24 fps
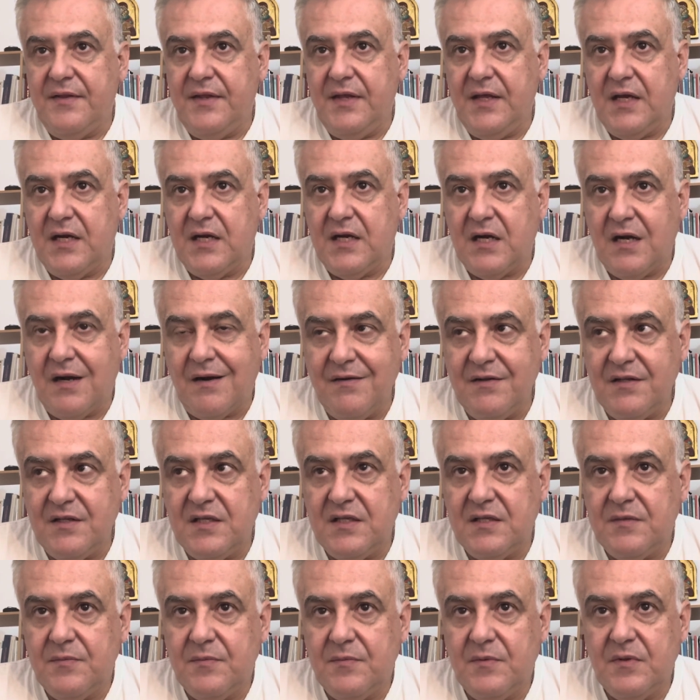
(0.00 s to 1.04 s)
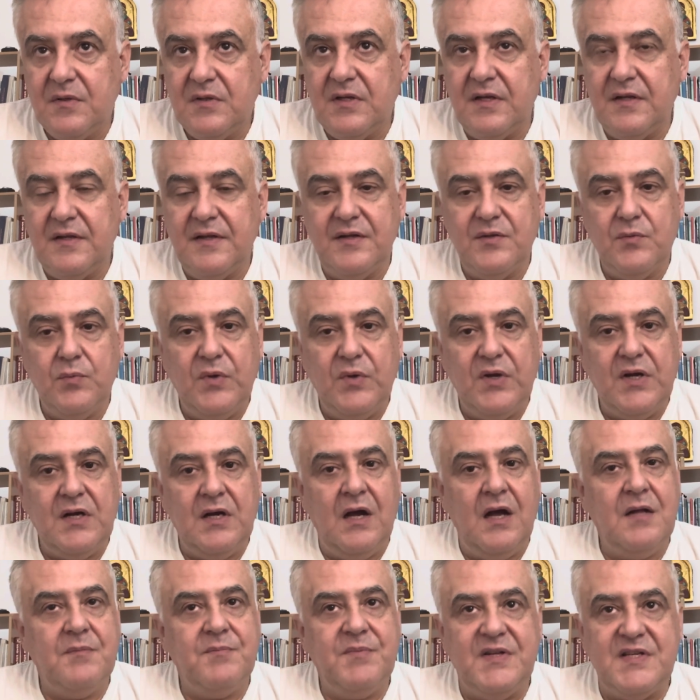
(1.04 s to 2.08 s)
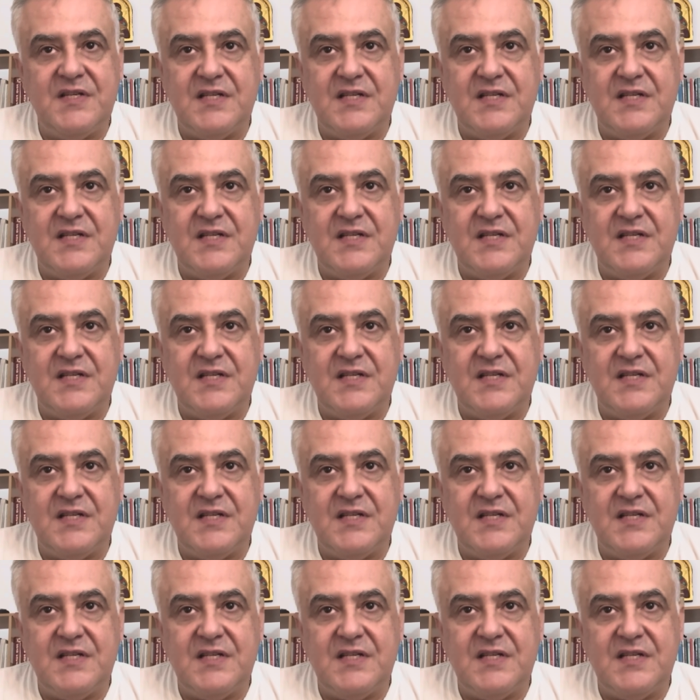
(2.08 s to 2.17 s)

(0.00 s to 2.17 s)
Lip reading: that we can't be